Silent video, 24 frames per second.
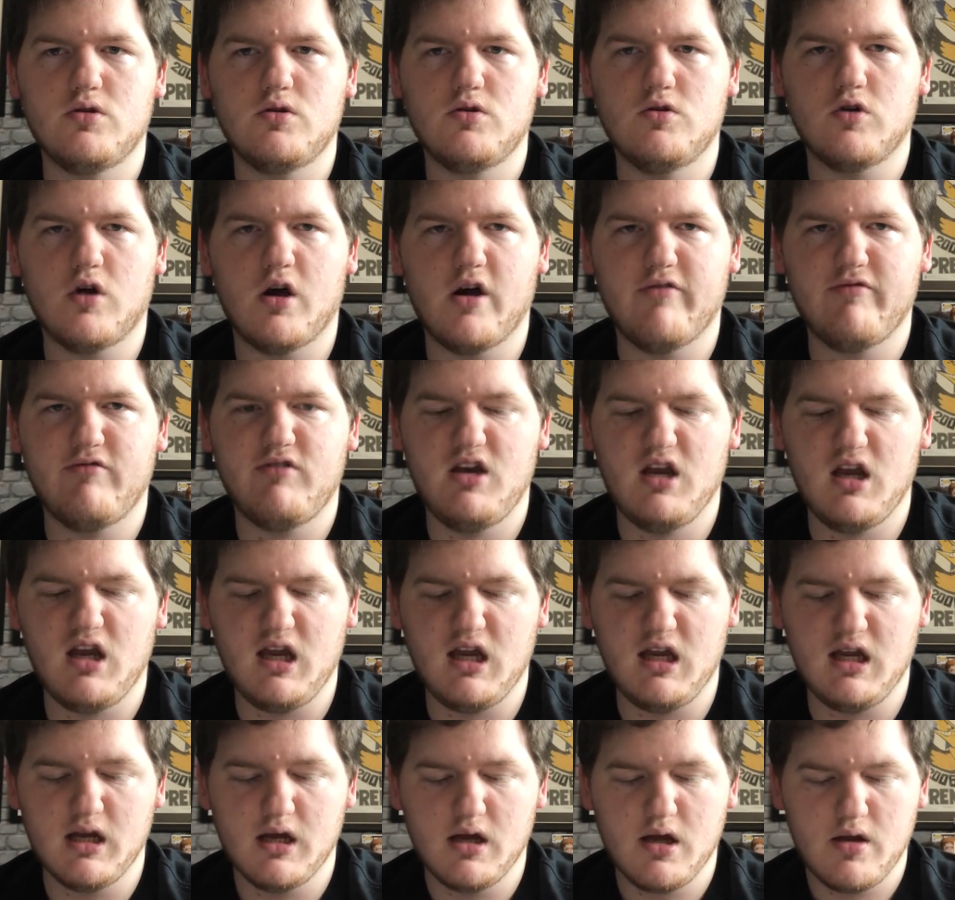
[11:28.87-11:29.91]

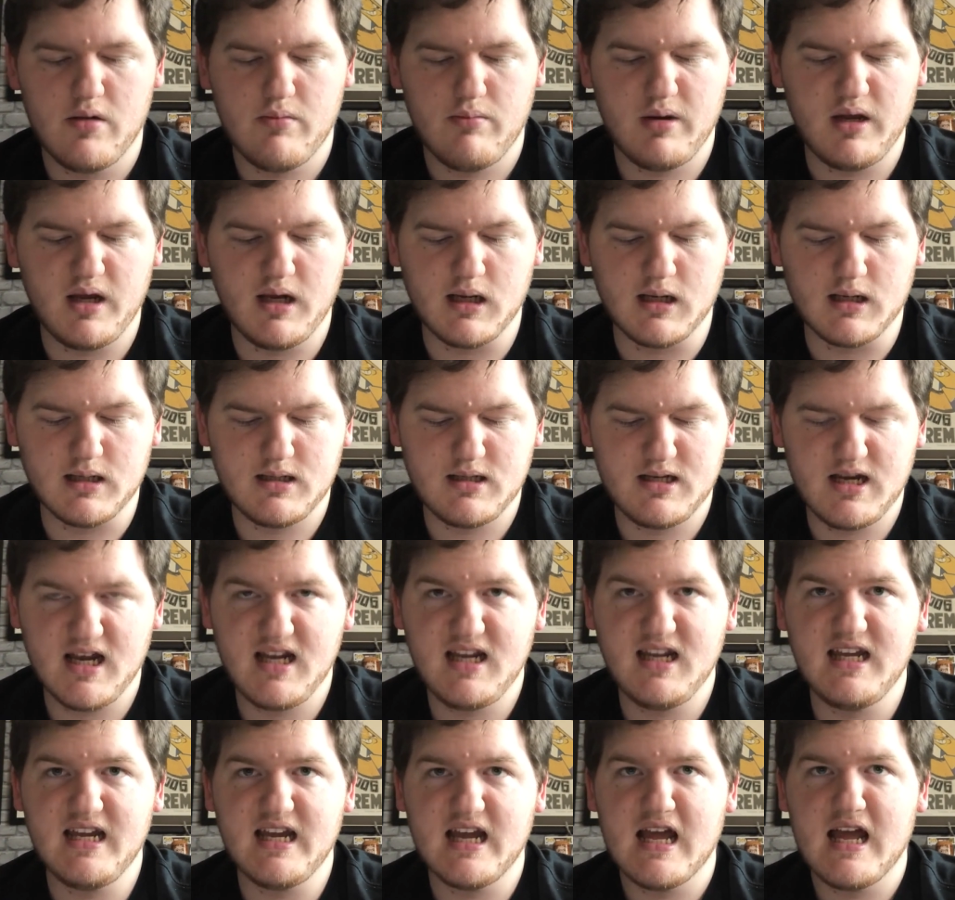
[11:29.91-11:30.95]
draftee being
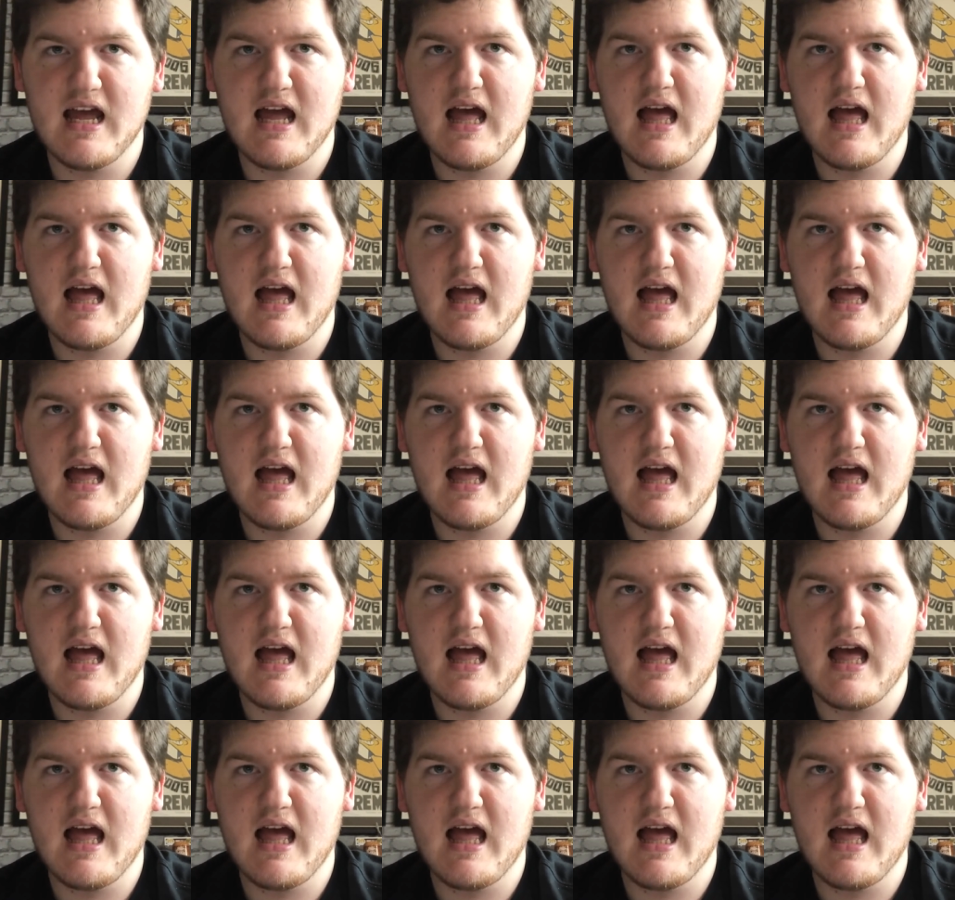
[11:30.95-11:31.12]
Denny